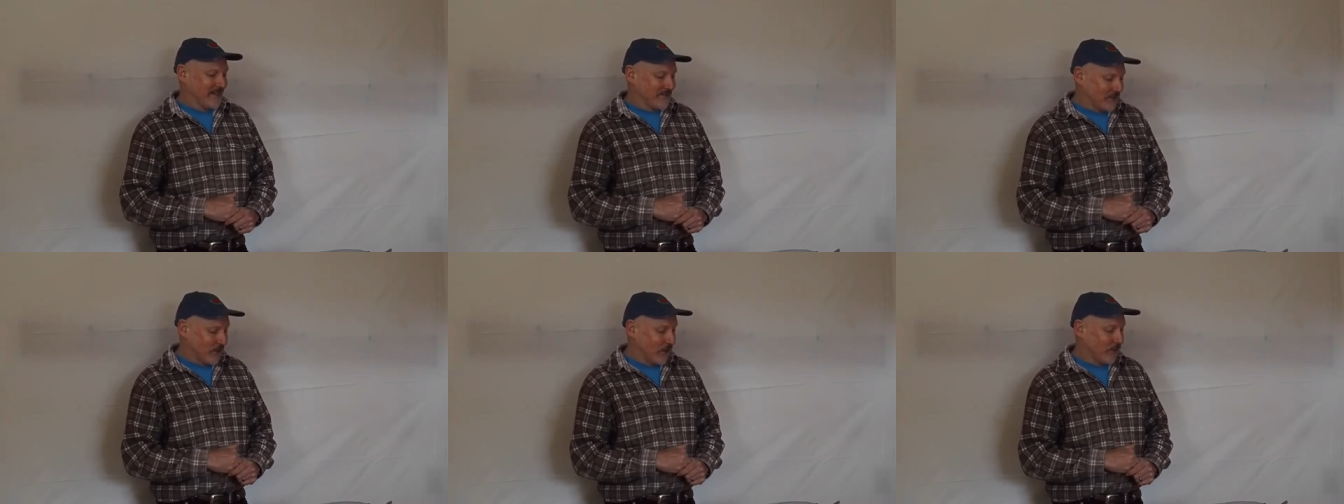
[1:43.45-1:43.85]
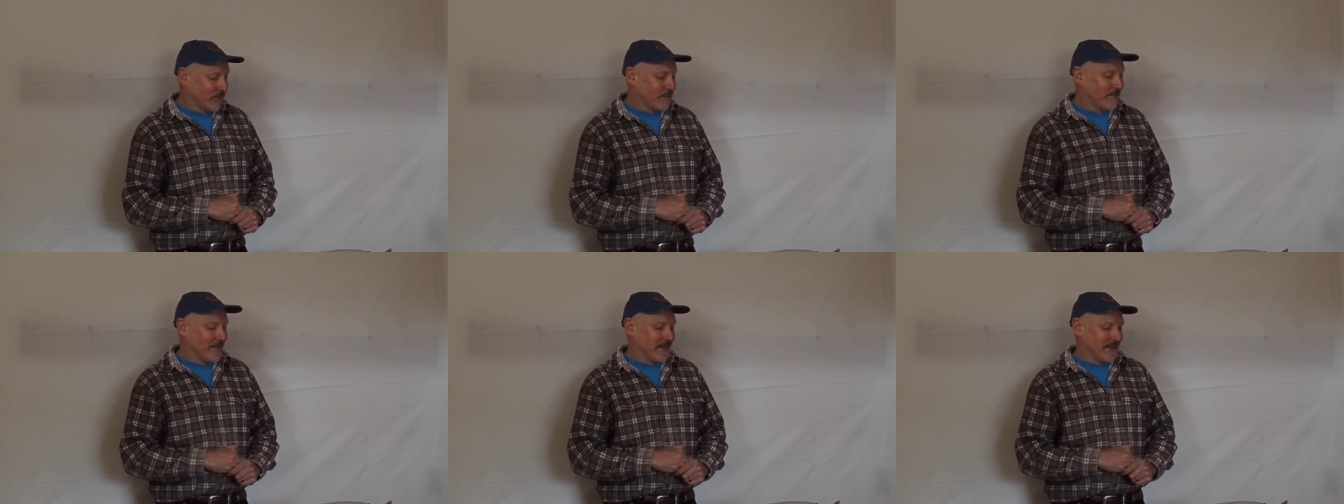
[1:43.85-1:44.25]
So
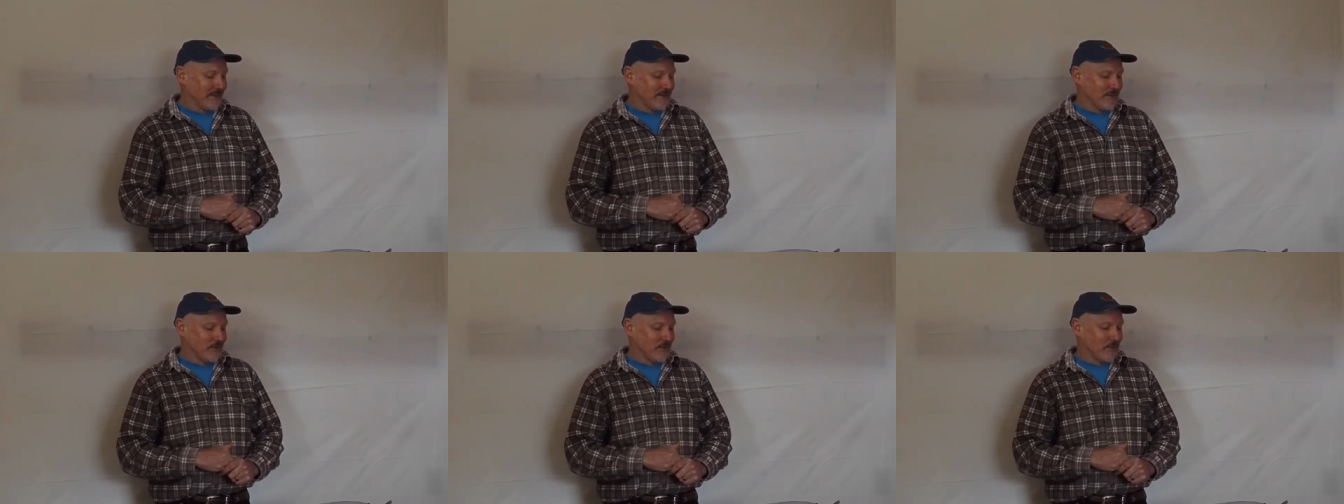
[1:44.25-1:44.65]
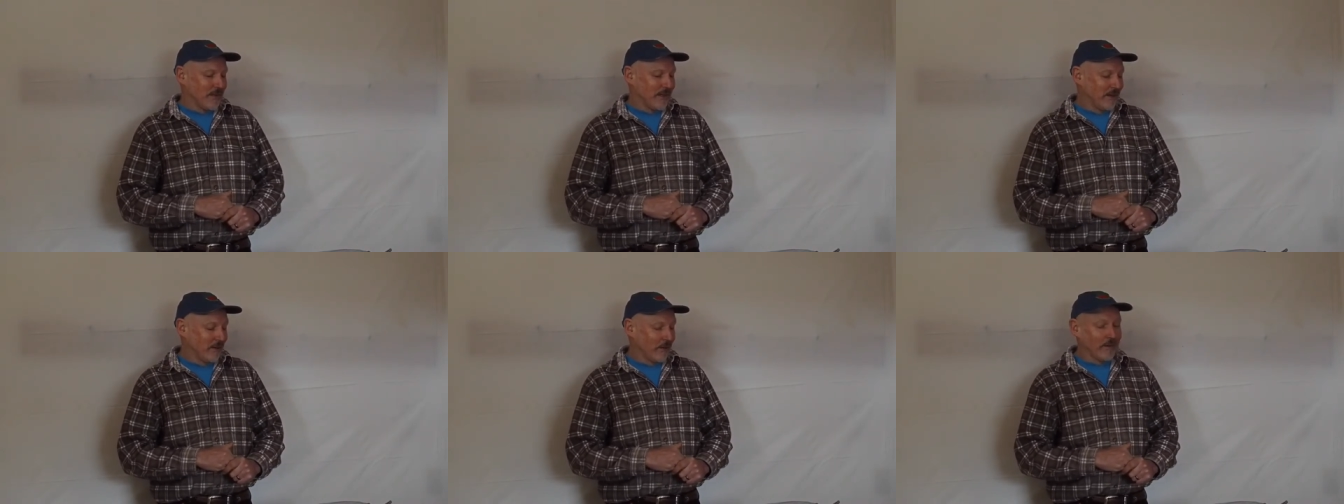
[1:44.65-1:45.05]

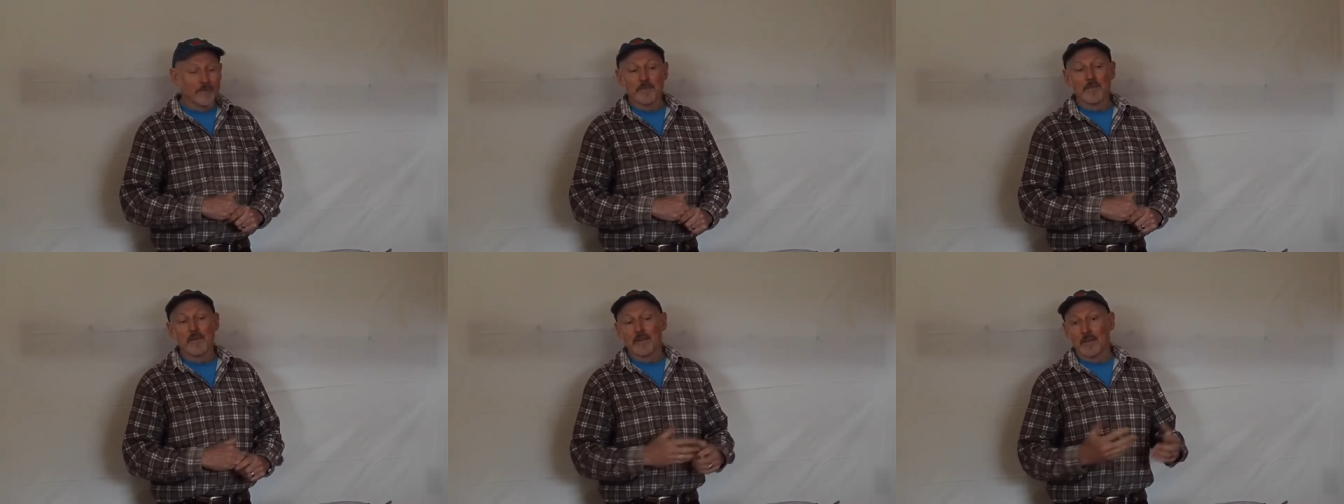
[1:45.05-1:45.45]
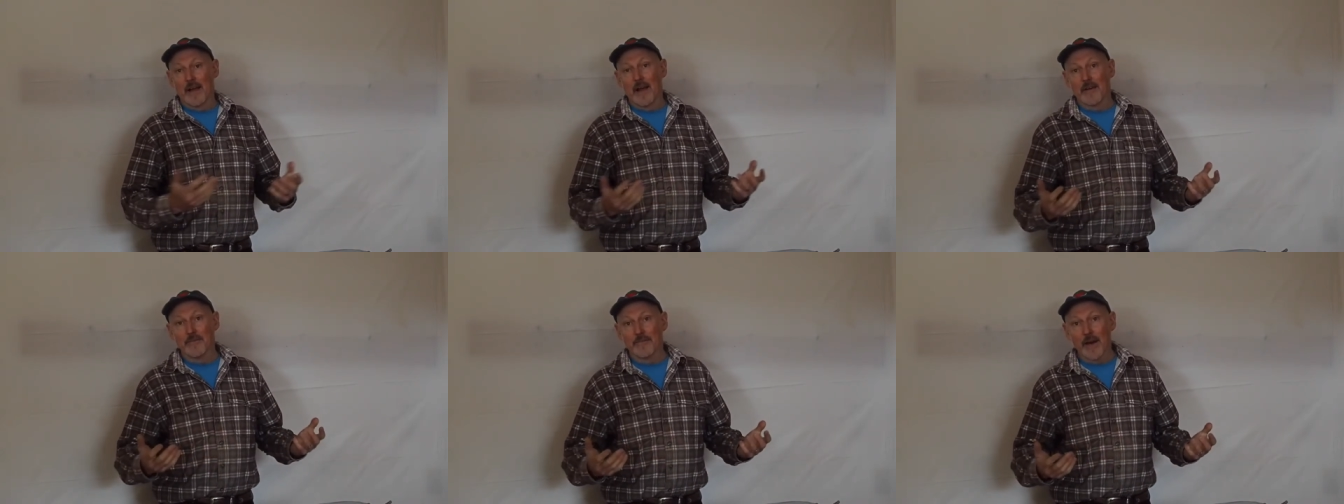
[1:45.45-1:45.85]
we will
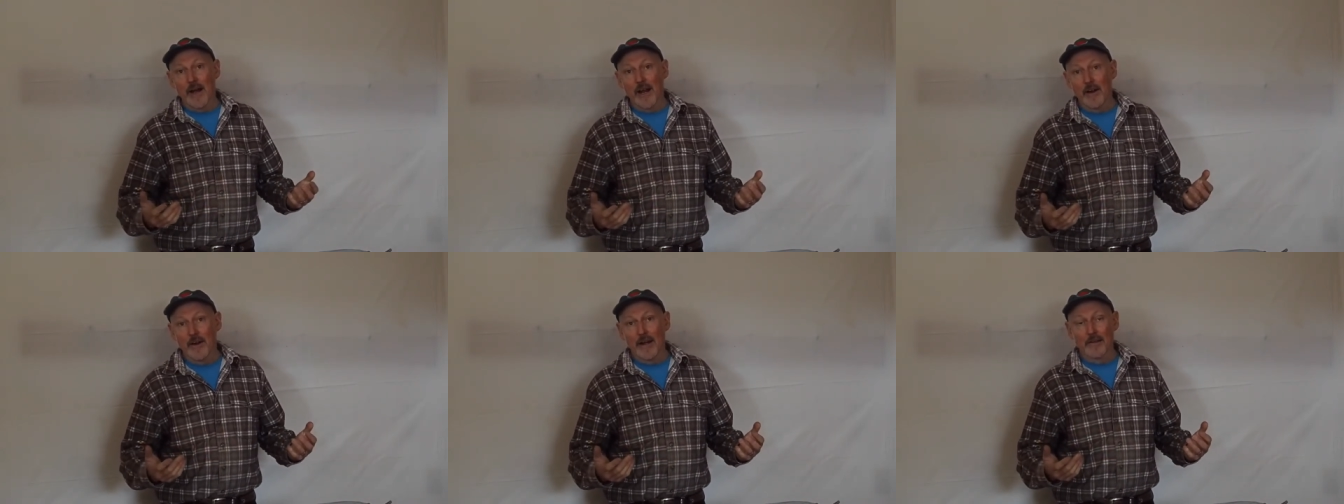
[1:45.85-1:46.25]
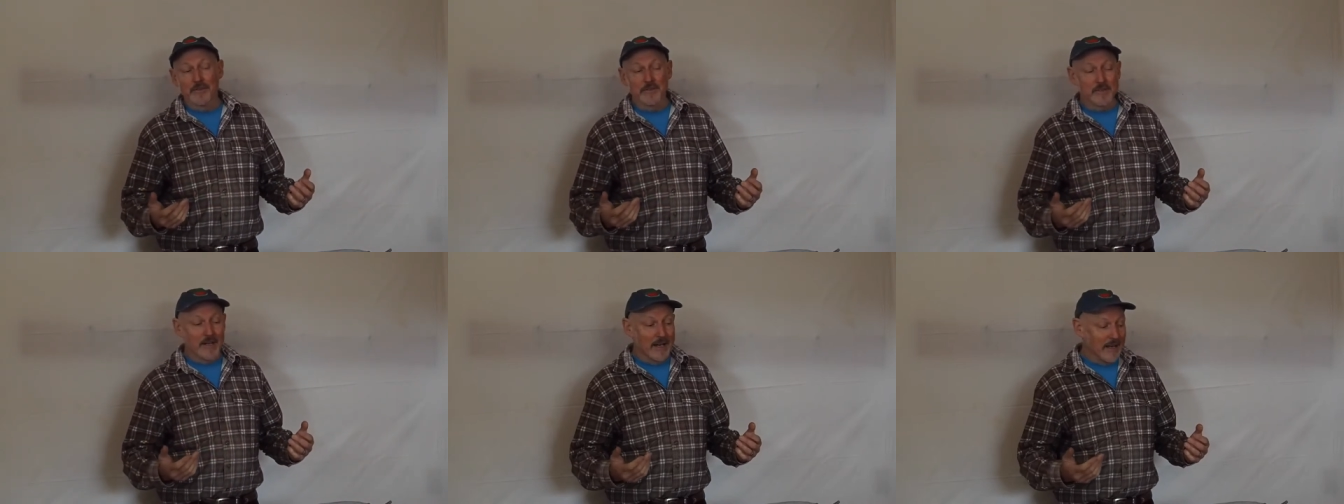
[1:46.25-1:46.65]
light a fire
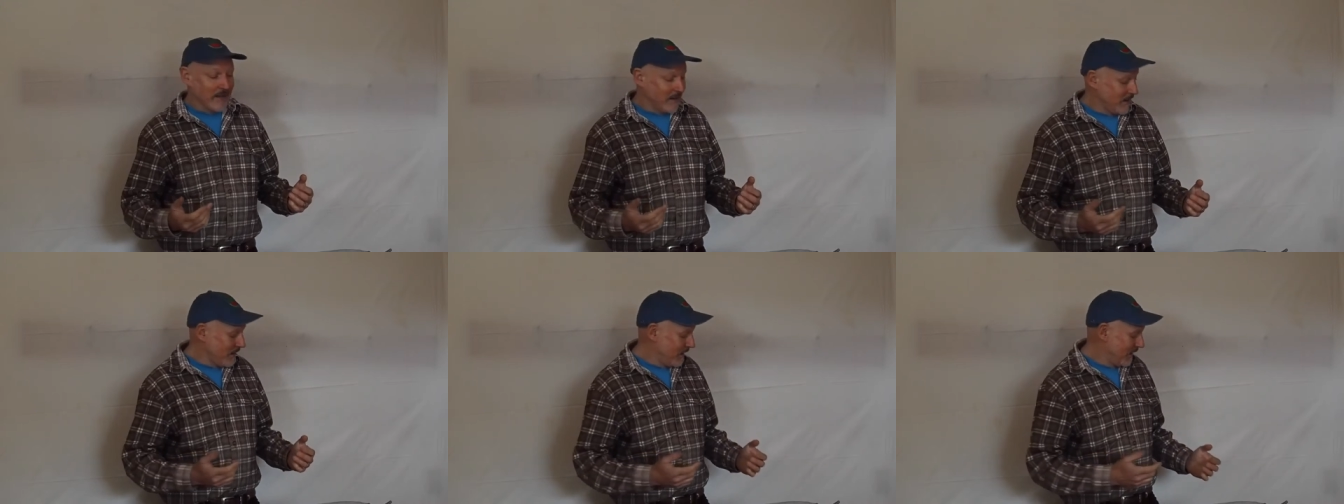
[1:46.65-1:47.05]
outside